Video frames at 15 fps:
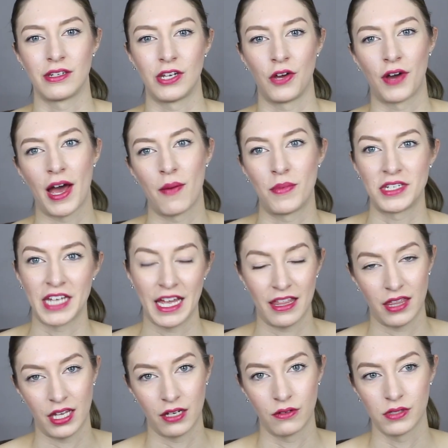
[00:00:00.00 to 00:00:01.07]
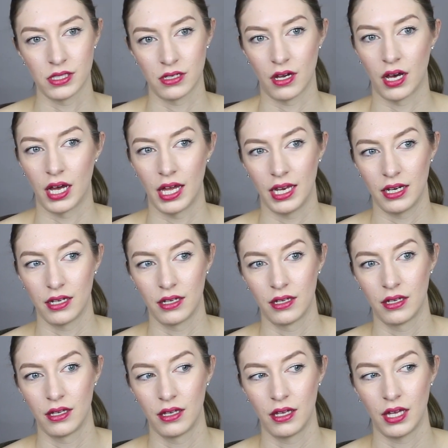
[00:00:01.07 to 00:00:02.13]
no appetite thing was not
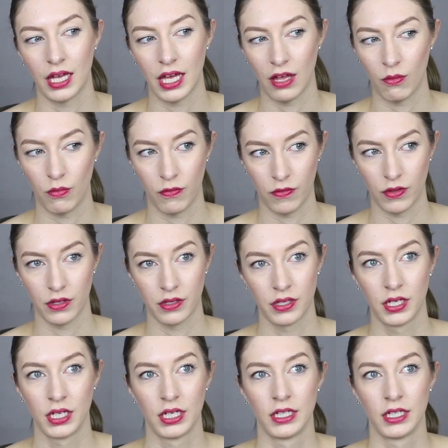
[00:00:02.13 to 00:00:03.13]
helpful,